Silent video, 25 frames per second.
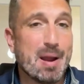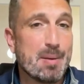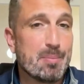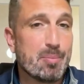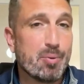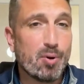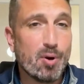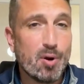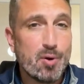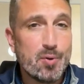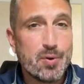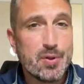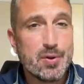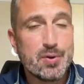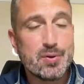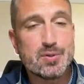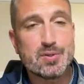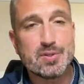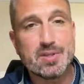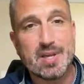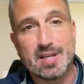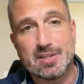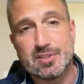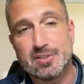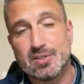produce
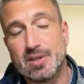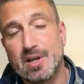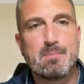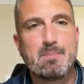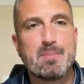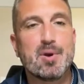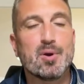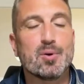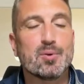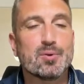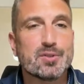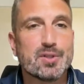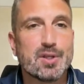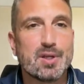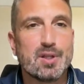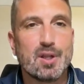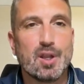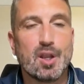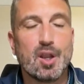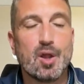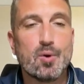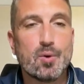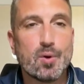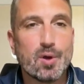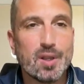that's built
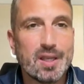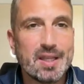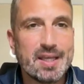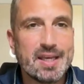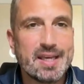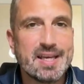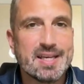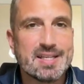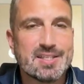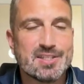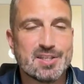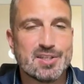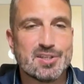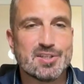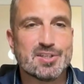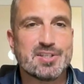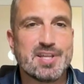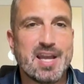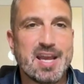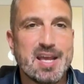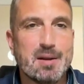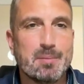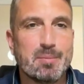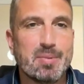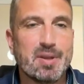locally and
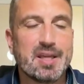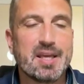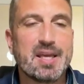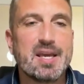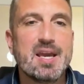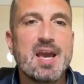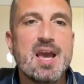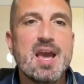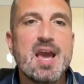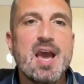sustainably.